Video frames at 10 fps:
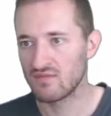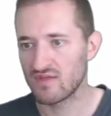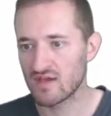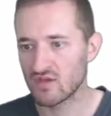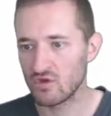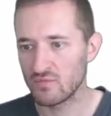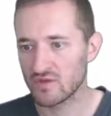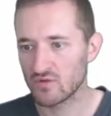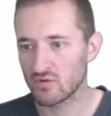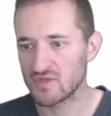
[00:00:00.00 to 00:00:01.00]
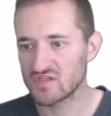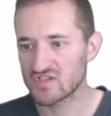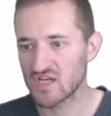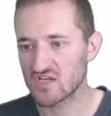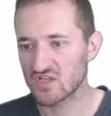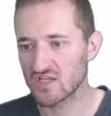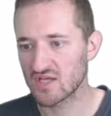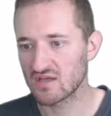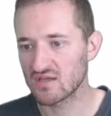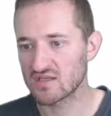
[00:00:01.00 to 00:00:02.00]
That kubelet would be
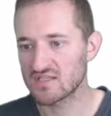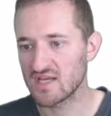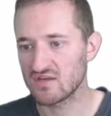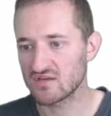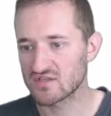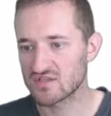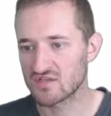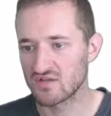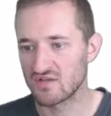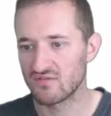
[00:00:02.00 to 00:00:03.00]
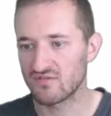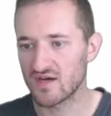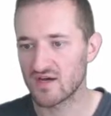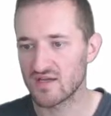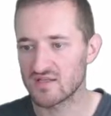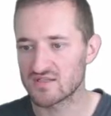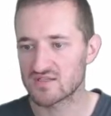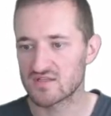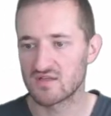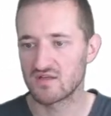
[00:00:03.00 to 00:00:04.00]
scheduling containers via
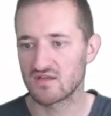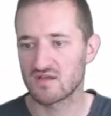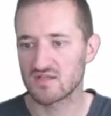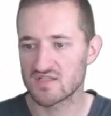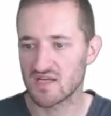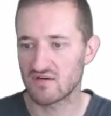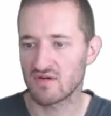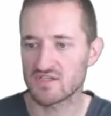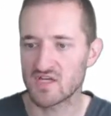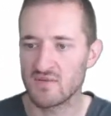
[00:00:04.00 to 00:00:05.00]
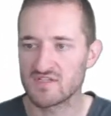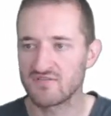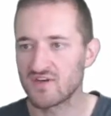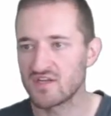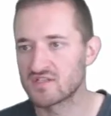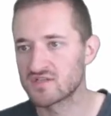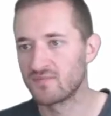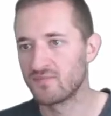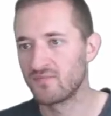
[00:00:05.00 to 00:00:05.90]
its container runtime interface.